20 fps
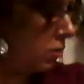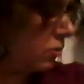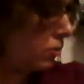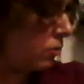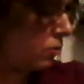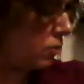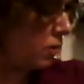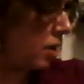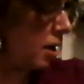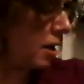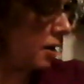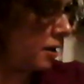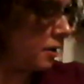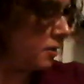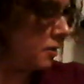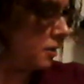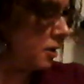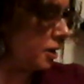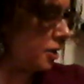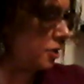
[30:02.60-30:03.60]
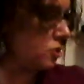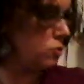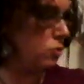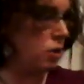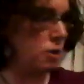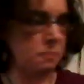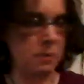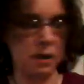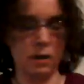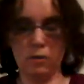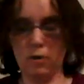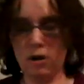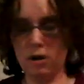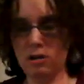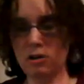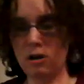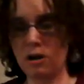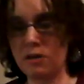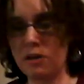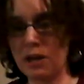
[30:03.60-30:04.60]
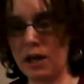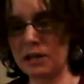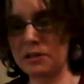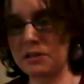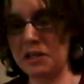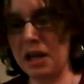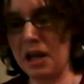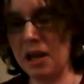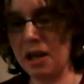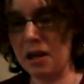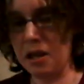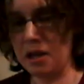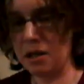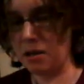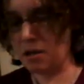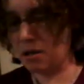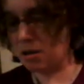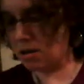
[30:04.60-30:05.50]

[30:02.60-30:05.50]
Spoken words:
right, the next WIP I worked on that day.